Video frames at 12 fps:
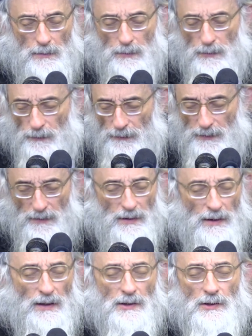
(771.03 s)
When you feel that
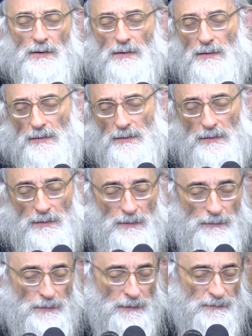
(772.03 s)
kesher,
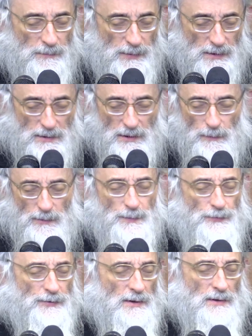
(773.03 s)
having been in someone's
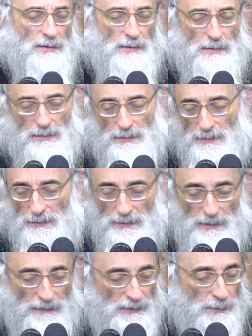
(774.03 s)
bris,
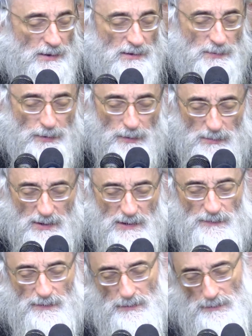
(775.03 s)
having been his bar
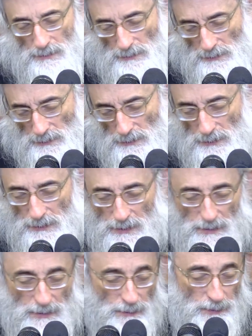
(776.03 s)
mitzvah,
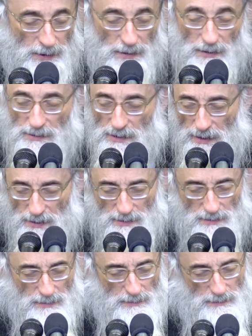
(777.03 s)
in his
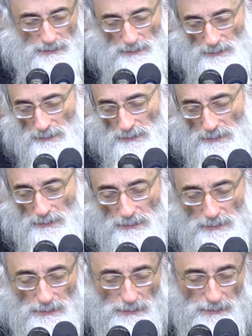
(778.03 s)
chasna,
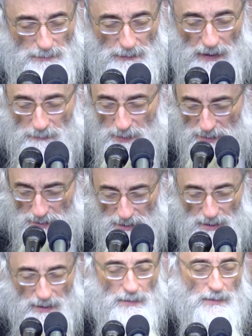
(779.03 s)
have been
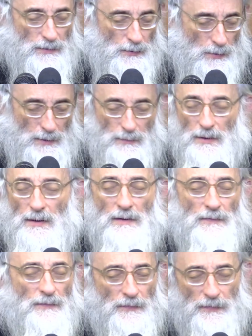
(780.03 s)
together throughout
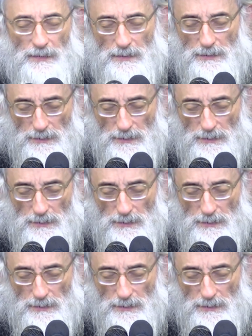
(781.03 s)
life.